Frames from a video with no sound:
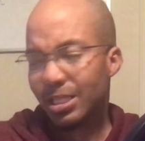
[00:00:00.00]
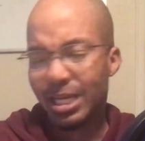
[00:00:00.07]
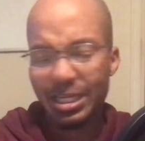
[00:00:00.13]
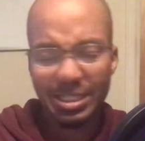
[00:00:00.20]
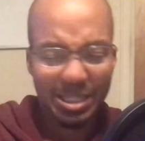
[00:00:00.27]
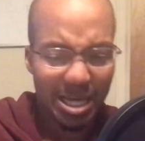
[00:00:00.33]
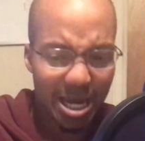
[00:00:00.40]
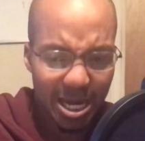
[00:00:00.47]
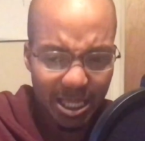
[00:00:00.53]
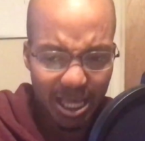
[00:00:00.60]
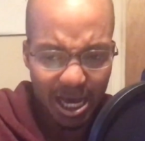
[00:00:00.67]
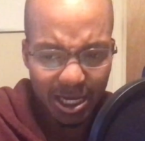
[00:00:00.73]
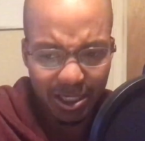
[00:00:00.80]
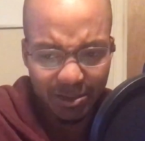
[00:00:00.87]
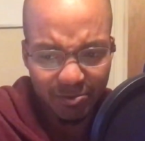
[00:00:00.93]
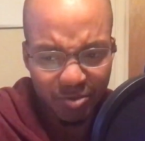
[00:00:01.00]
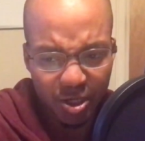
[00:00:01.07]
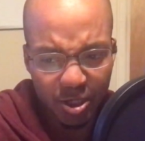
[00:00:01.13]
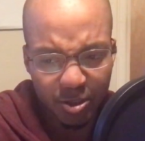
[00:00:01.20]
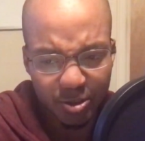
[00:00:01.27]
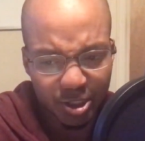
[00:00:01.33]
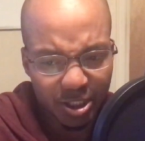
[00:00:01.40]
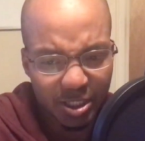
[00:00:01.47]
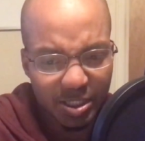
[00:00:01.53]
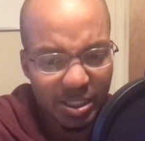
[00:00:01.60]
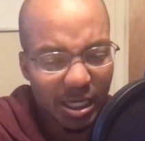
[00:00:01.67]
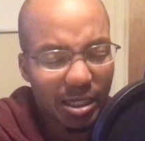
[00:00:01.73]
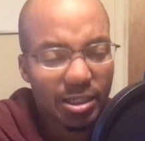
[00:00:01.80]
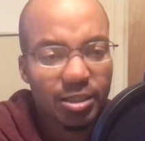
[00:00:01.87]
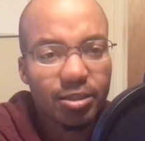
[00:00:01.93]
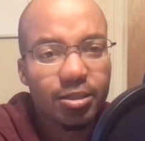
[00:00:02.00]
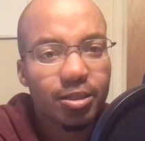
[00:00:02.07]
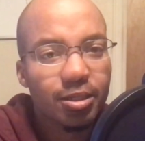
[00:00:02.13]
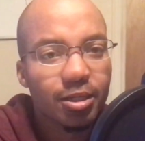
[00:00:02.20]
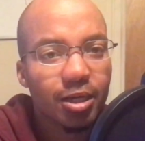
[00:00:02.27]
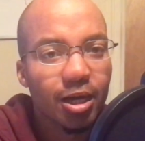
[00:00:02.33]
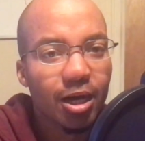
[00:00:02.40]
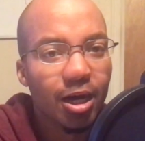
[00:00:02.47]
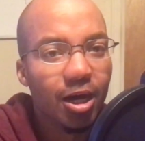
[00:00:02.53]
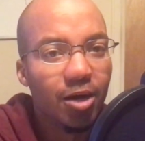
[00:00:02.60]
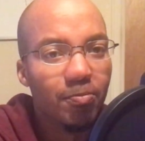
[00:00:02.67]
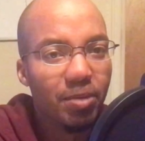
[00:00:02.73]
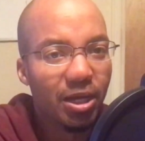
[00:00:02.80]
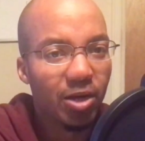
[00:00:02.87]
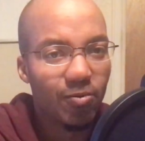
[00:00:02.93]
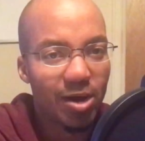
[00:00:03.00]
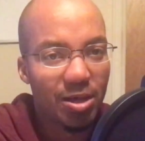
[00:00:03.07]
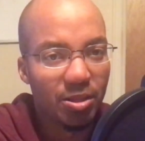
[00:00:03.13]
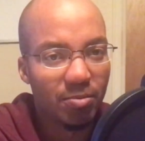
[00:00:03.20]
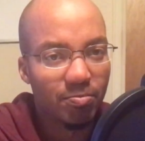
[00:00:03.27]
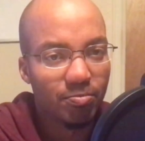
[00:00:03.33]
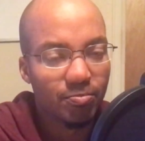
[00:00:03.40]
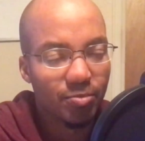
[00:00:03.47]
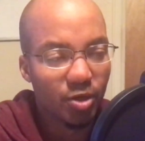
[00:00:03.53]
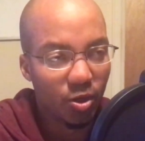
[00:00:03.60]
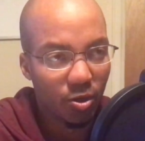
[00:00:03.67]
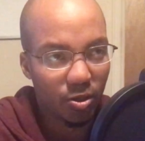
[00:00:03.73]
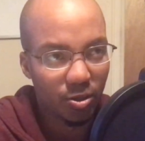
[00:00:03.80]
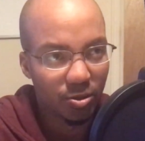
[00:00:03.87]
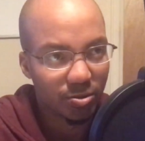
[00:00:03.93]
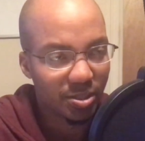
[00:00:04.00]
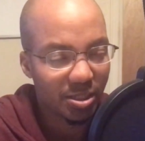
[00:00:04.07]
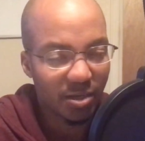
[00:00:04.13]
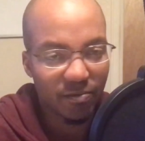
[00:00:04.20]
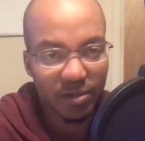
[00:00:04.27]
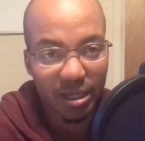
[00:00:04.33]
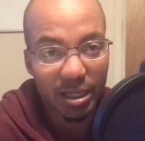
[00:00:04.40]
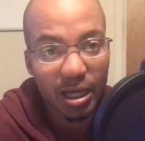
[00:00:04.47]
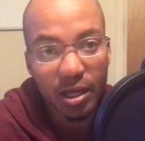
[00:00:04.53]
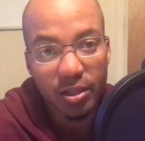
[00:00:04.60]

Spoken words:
let's say that you're just sick of being around your significant